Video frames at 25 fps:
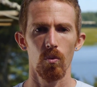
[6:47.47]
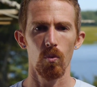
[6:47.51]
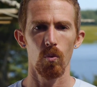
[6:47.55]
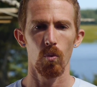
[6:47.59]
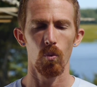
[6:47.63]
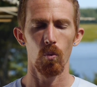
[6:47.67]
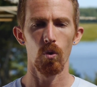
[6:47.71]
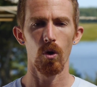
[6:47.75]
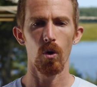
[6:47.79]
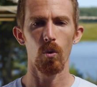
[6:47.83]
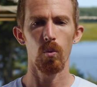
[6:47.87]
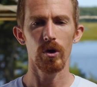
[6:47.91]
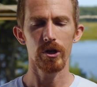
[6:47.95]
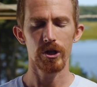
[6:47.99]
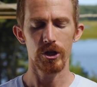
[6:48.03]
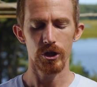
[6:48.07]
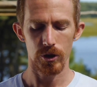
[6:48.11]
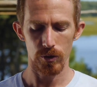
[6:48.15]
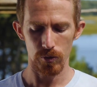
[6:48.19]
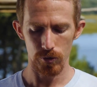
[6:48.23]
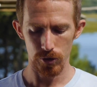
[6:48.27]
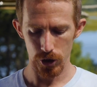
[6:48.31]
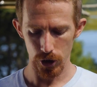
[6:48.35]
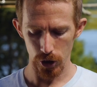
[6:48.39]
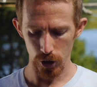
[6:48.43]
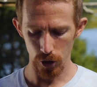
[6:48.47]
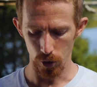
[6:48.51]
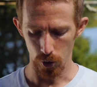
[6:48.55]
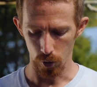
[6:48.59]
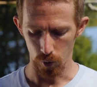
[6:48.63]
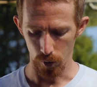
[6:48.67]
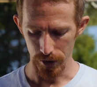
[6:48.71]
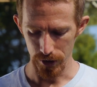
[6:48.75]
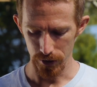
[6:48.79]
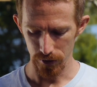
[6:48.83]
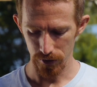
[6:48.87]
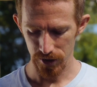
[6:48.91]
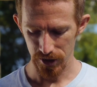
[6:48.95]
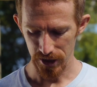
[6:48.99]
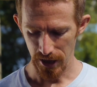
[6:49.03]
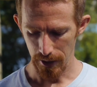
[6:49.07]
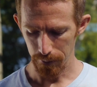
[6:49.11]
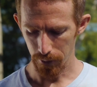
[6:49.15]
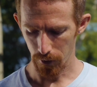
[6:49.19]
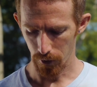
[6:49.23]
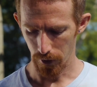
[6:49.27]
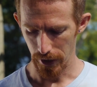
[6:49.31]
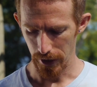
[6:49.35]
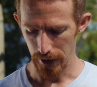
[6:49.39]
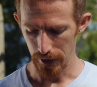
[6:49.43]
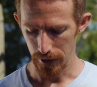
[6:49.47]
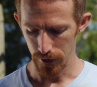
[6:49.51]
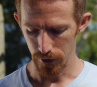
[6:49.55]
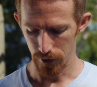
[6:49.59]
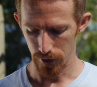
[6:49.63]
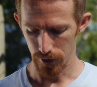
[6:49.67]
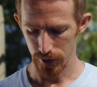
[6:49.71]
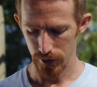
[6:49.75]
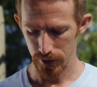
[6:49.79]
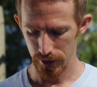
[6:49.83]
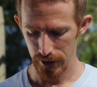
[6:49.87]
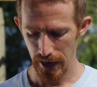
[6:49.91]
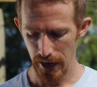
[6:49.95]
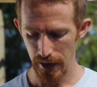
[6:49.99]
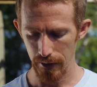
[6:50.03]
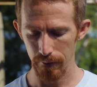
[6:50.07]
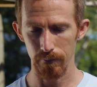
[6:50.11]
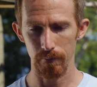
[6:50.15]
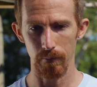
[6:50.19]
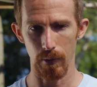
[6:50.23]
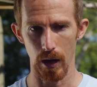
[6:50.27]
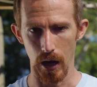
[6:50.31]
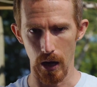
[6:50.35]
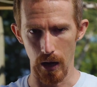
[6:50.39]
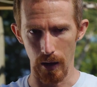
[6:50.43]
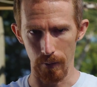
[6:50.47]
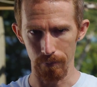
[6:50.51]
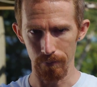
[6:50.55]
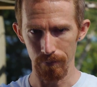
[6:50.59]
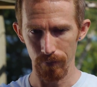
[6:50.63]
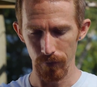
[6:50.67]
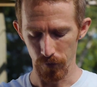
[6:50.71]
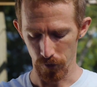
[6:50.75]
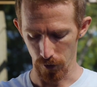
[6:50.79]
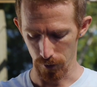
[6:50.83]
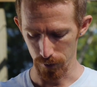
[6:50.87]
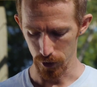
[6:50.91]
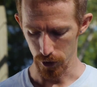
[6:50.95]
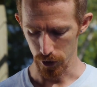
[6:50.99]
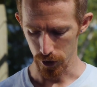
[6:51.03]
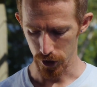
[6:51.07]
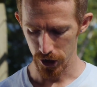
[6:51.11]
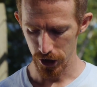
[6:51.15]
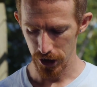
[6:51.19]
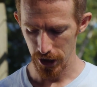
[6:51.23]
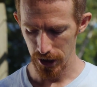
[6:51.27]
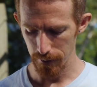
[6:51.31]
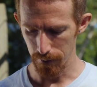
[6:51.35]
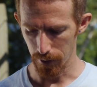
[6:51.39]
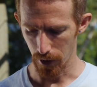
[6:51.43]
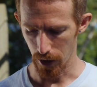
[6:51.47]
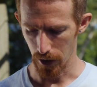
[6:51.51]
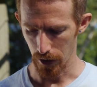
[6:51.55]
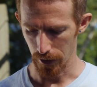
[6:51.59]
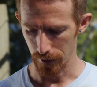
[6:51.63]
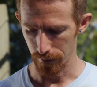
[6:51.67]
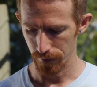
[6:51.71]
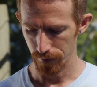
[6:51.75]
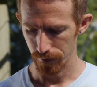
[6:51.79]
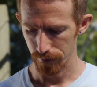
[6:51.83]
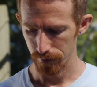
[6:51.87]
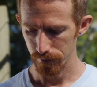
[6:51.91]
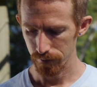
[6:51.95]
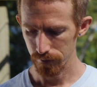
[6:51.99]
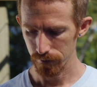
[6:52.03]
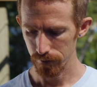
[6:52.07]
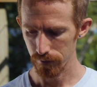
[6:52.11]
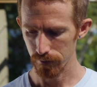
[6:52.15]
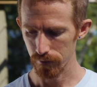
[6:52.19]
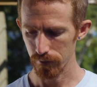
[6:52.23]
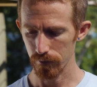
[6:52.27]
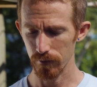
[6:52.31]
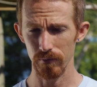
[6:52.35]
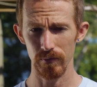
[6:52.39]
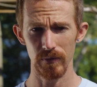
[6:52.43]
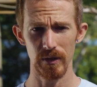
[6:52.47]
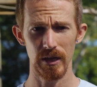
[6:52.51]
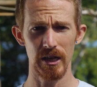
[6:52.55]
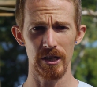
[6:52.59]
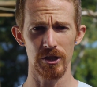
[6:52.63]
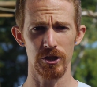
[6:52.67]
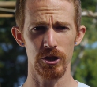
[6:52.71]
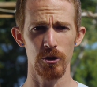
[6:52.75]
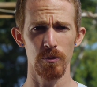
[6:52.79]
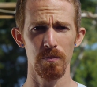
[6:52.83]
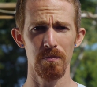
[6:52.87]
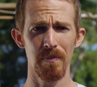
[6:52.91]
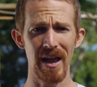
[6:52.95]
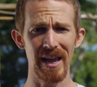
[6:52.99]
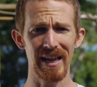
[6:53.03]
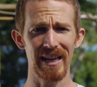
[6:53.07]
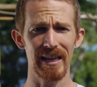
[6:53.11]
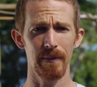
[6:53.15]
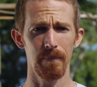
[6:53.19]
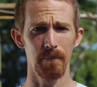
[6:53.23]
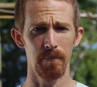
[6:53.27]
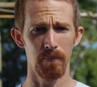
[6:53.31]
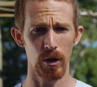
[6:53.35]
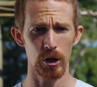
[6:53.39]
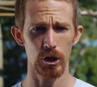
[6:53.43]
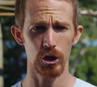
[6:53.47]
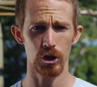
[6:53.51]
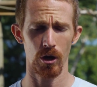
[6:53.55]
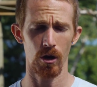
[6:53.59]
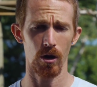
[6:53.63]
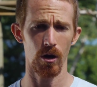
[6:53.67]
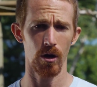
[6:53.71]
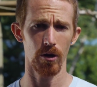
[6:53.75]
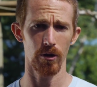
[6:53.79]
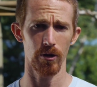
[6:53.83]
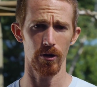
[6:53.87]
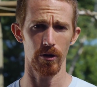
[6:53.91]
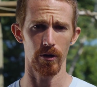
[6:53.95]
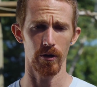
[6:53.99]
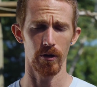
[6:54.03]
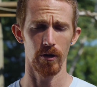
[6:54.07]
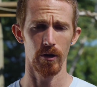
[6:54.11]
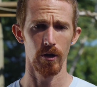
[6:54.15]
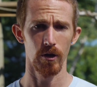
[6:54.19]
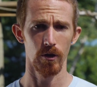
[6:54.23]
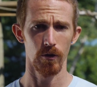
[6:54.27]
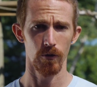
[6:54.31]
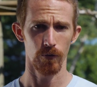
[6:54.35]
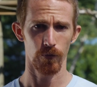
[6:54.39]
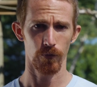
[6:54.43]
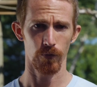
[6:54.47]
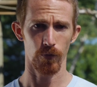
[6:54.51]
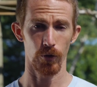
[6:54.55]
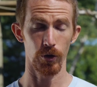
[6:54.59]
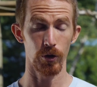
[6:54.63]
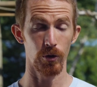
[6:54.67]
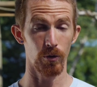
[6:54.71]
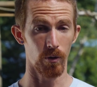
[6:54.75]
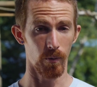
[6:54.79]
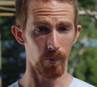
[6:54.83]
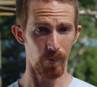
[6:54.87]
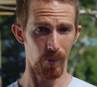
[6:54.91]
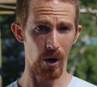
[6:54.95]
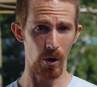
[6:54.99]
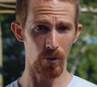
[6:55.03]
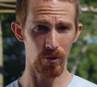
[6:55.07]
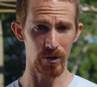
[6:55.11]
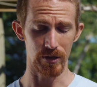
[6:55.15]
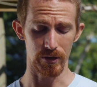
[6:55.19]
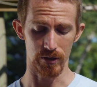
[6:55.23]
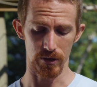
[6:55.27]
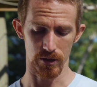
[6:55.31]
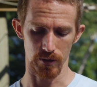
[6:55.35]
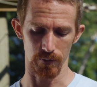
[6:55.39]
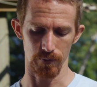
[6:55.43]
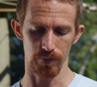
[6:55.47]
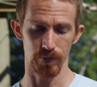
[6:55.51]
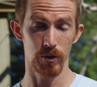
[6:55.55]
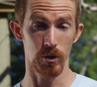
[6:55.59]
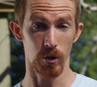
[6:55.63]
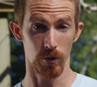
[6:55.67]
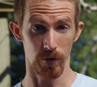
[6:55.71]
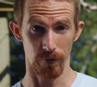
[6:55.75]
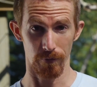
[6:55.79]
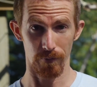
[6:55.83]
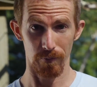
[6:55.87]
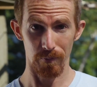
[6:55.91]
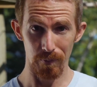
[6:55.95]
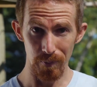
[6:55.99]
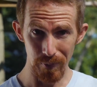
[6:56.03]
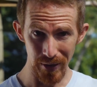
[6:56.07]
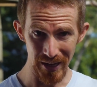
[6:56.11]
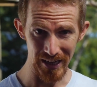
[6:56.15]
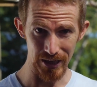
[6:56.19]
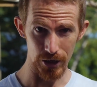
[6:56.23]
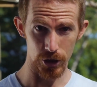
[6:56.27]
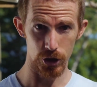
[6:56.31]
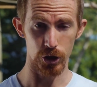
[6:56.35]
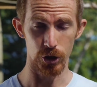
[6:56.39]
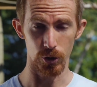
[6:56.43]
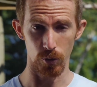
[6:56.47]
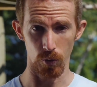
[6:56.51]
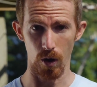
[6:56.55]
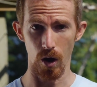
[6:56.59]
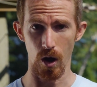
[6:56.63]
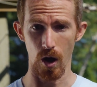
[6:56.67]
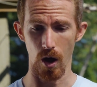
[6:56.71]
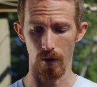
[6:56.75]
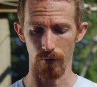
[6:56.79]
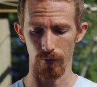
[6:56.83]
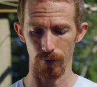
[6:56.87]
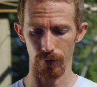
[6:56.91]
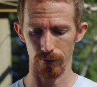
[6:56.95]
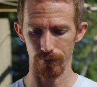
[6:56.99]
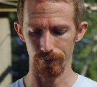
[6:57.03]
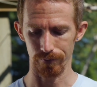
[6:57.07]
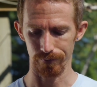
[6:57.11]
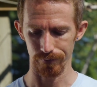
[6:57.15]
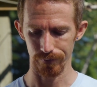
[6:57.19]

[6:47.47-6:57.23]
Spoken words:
Well, what you do when you separate your tenban from your chiban is you make it much harder for your opponent to sort of pinch you off.